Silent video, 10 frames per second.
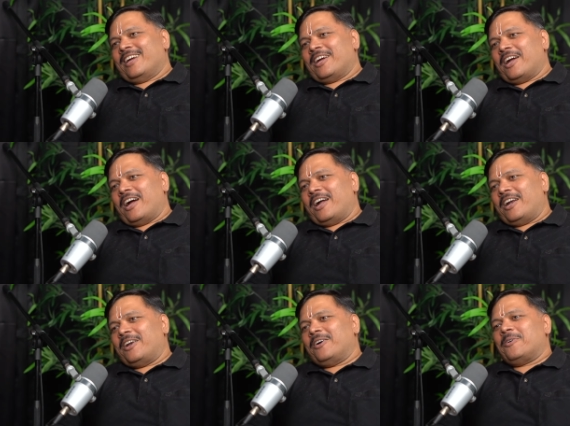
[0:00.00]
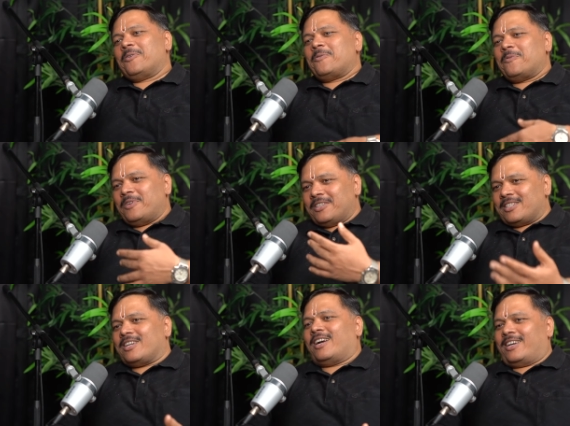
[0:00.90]
And we
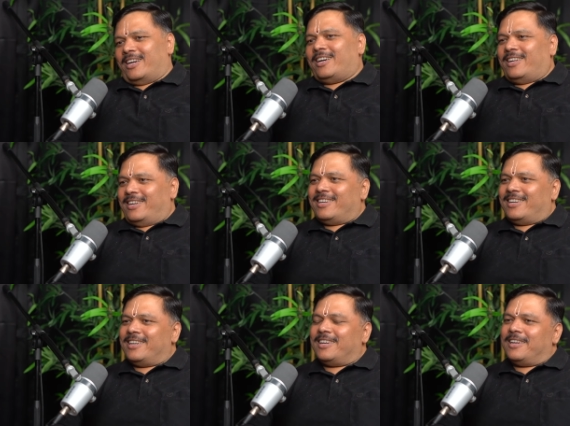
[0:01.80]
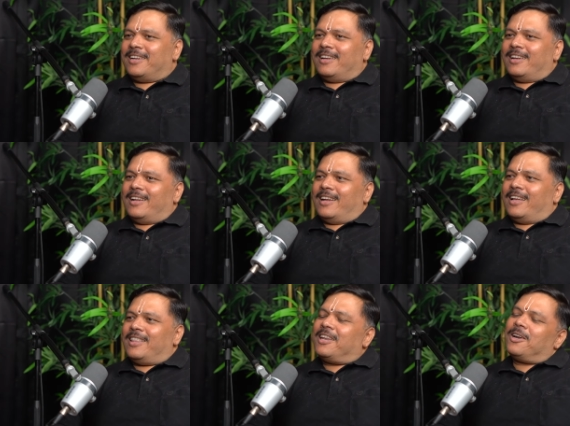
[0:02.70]
started. And
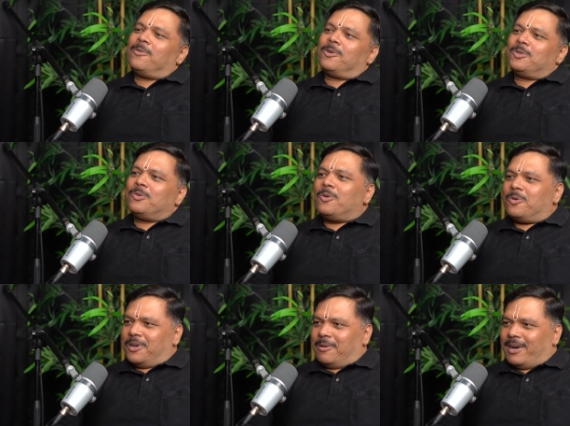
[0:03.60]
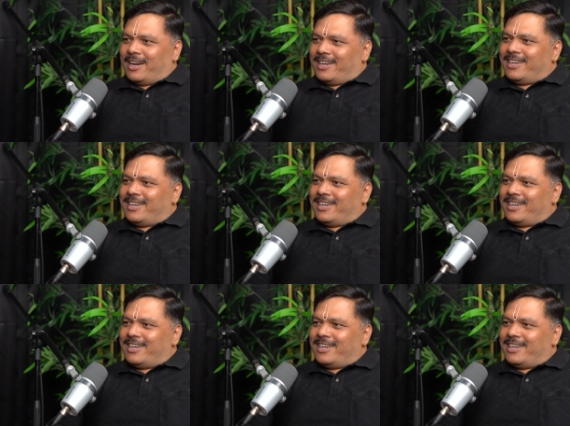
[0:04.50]
then it was no looking back.